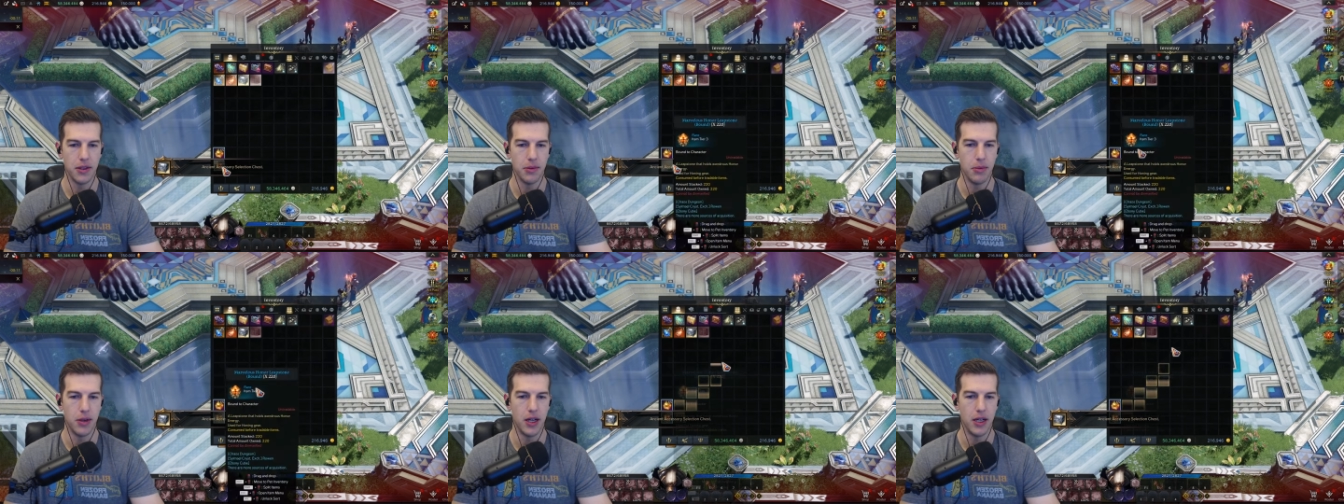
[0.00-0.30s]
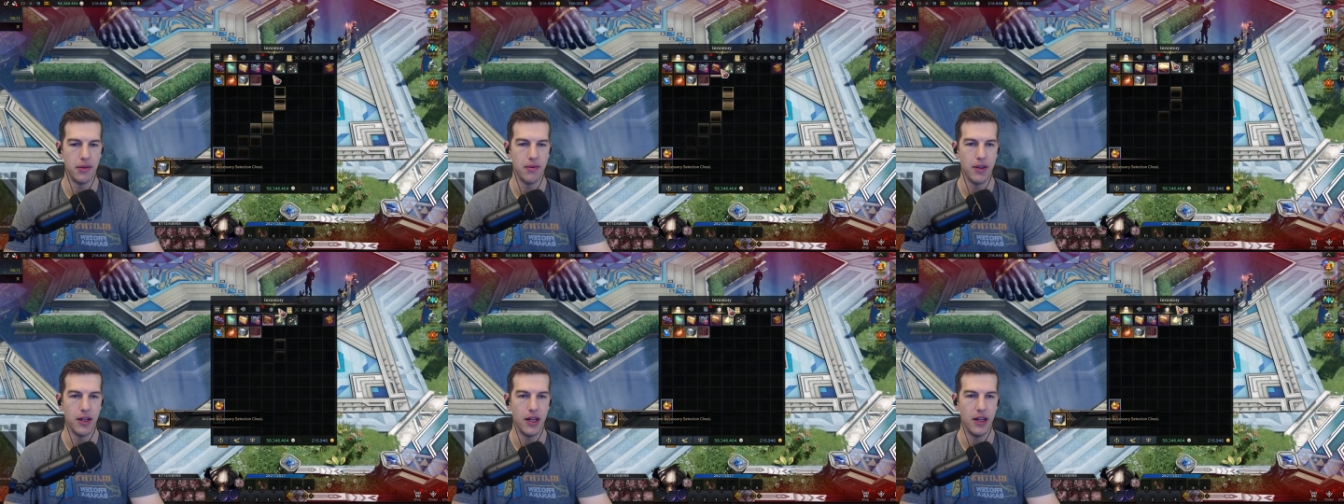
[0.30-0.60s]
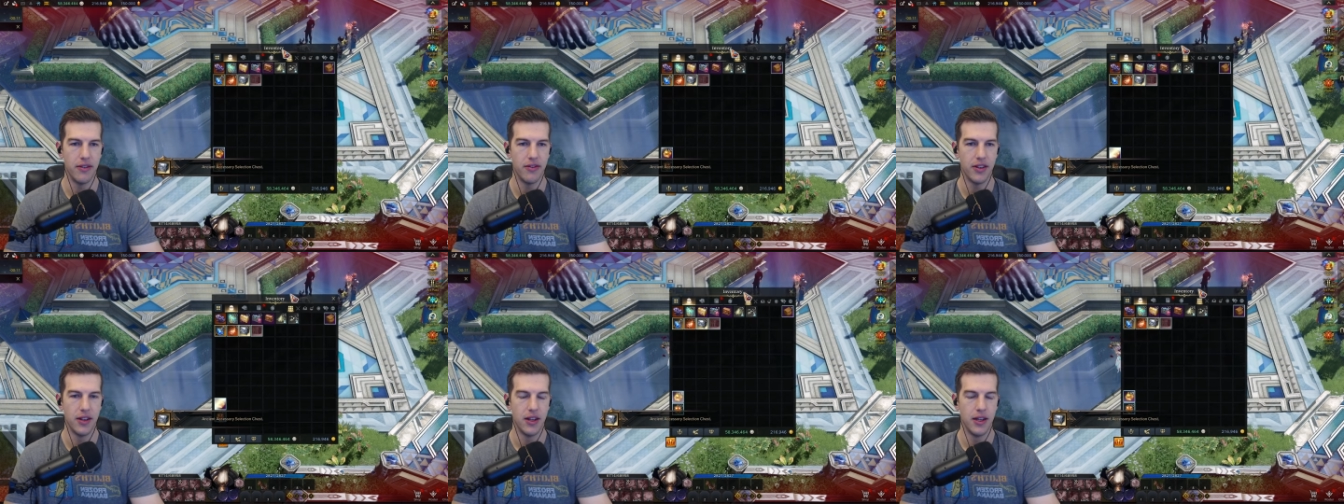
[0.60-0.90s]
the bottom
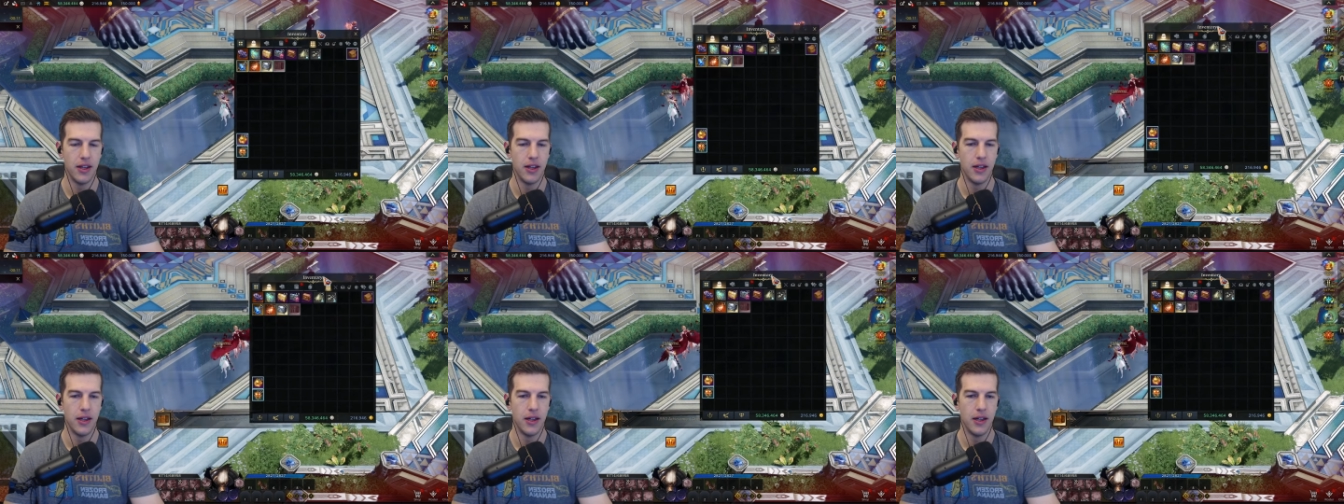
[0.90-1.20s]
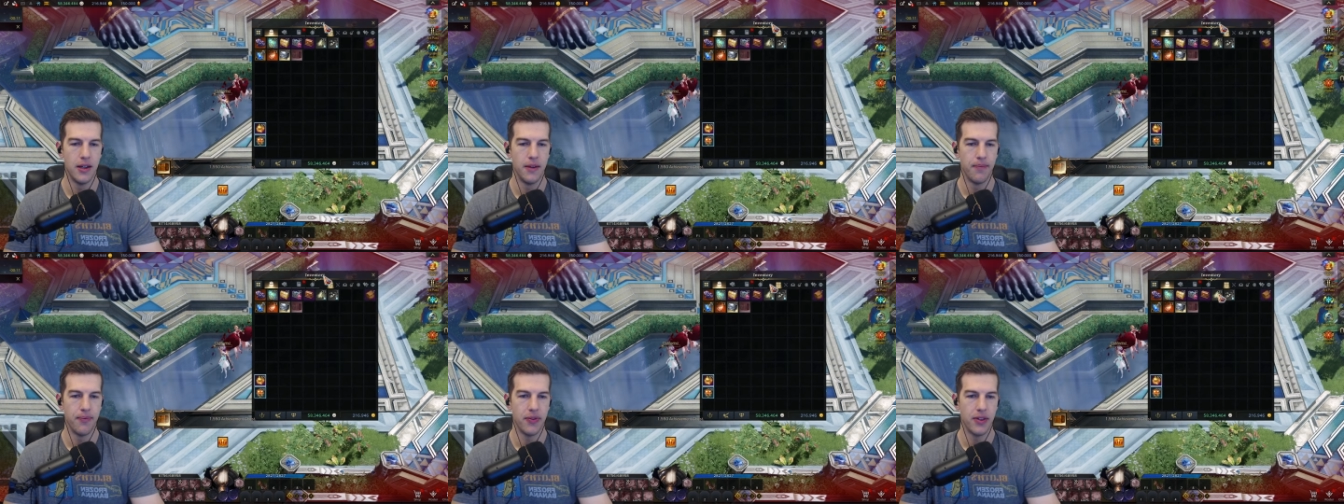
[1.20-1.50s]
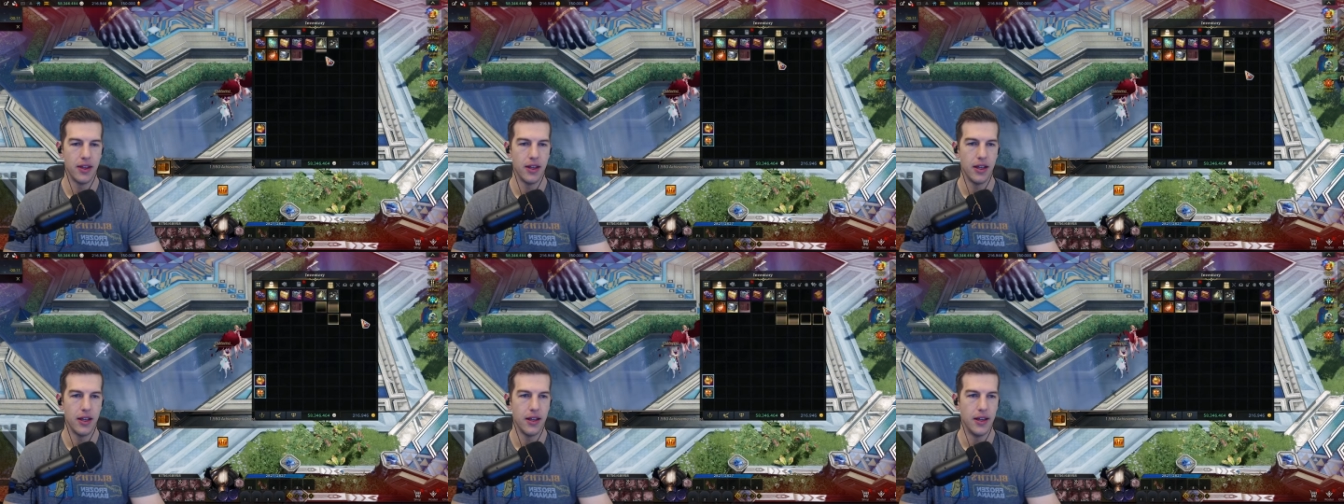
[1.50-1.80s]
left.
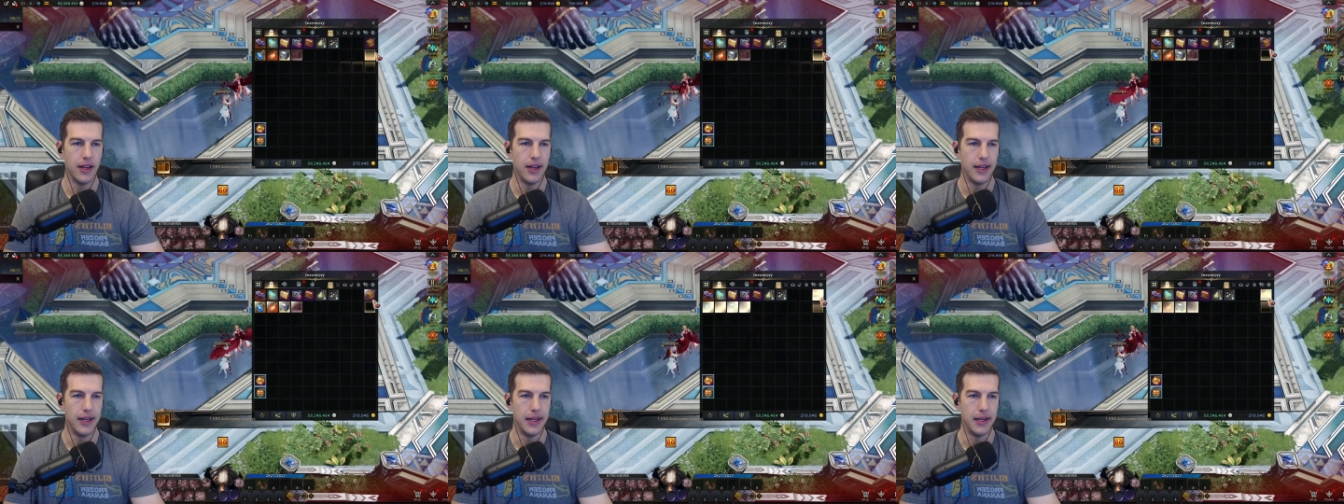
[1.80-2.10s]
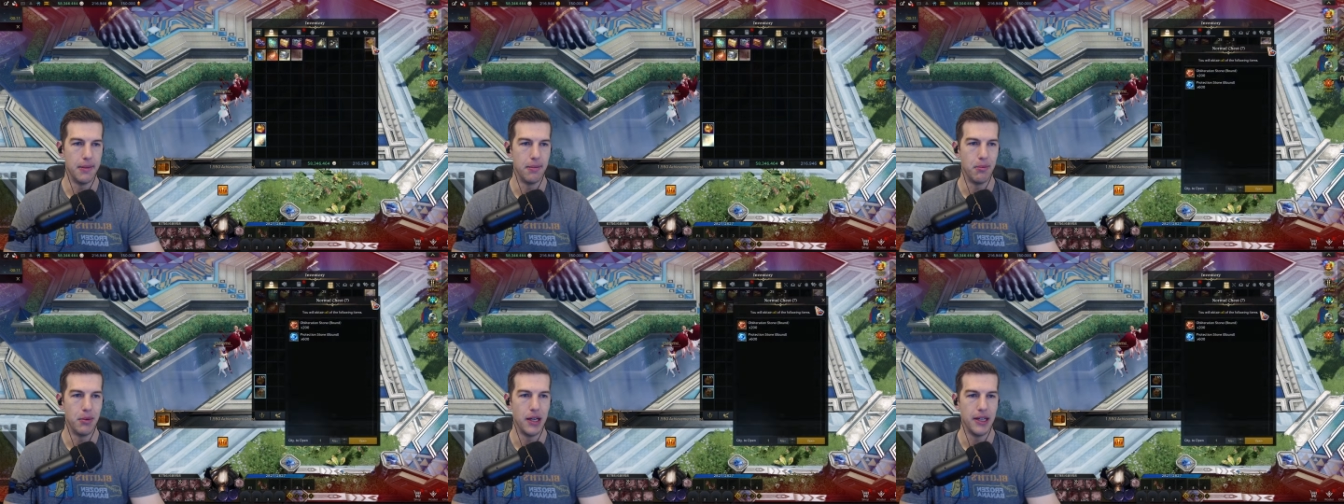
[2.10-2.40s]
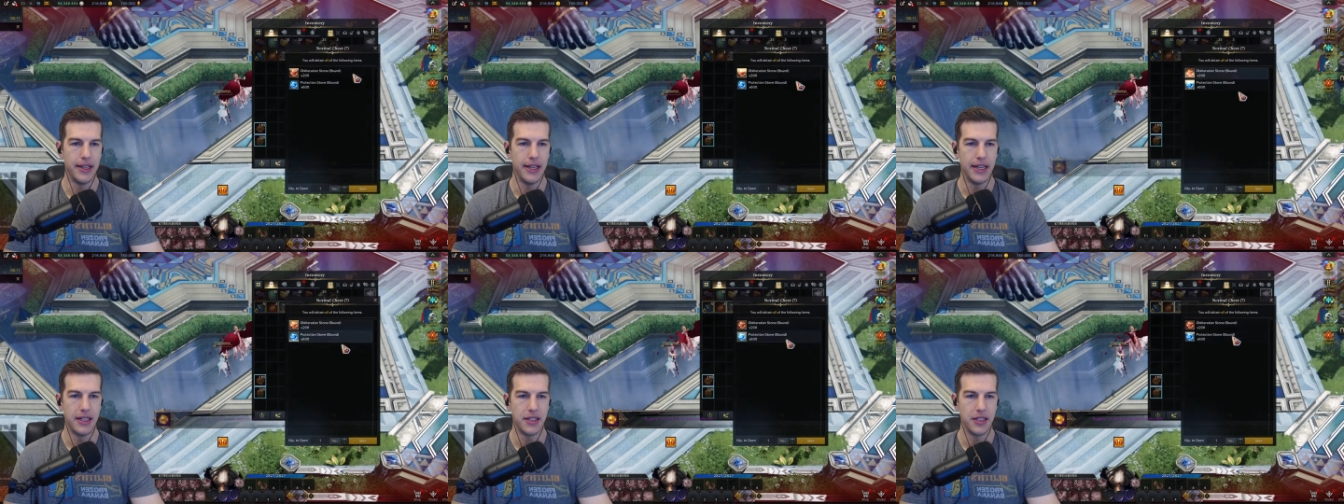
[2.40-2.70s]
Uh,
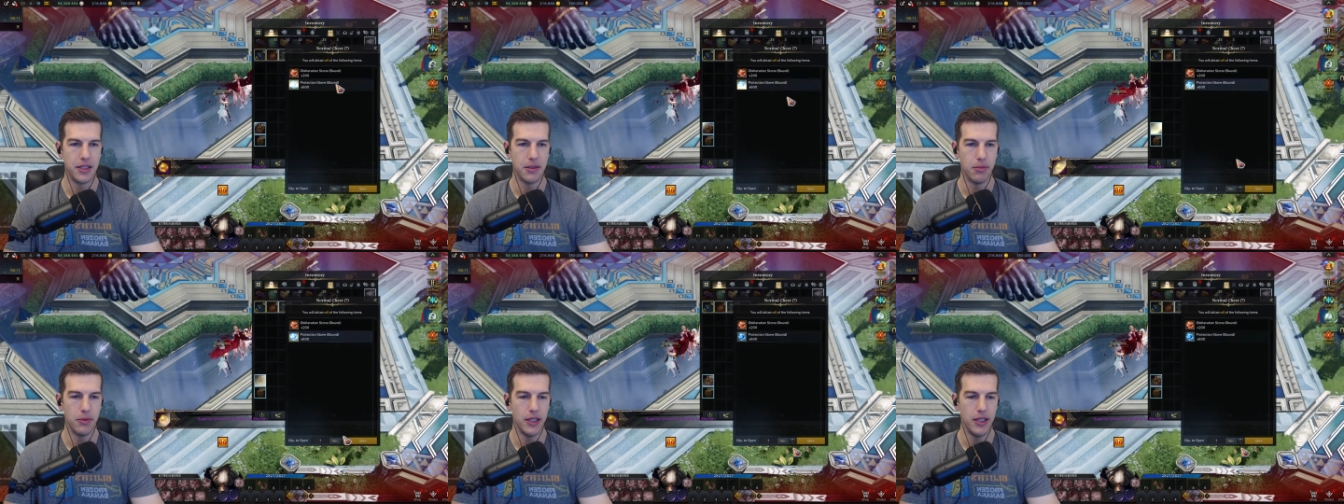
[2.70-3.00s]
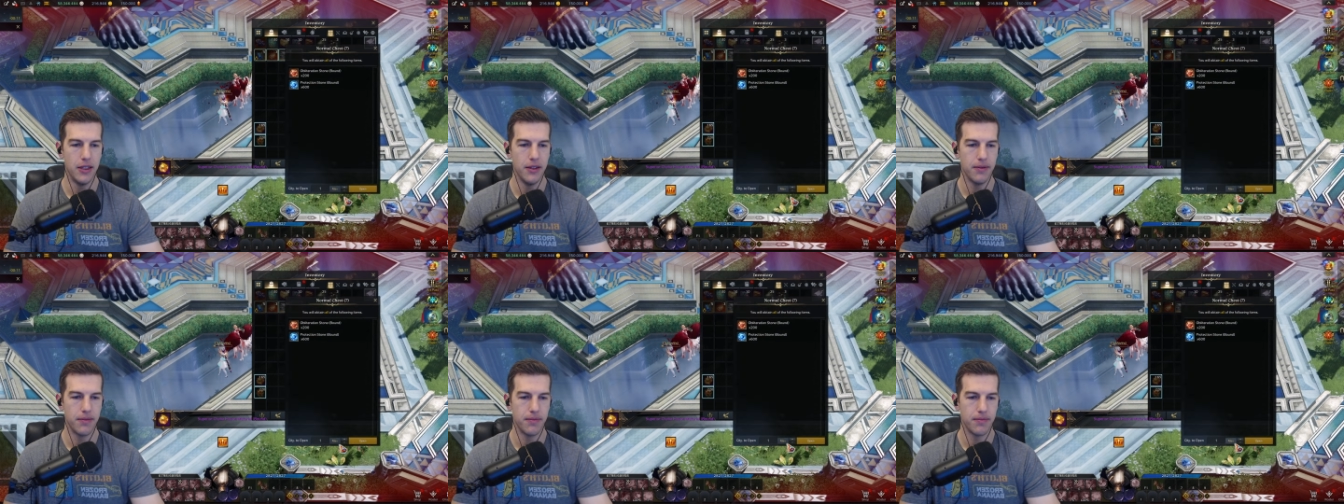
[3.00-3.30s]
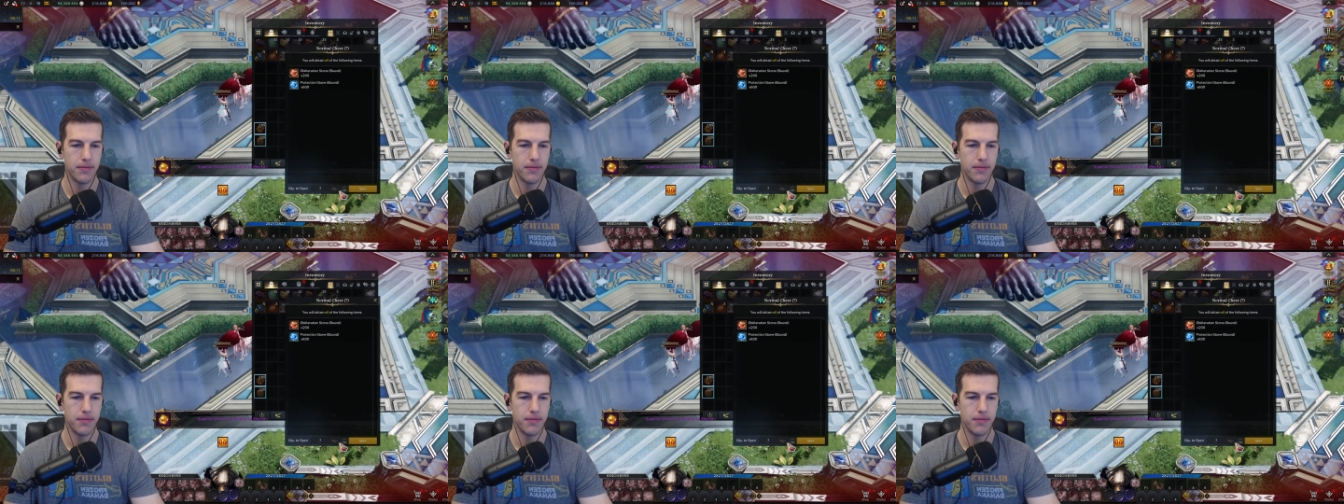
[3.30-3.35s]
but that's just me.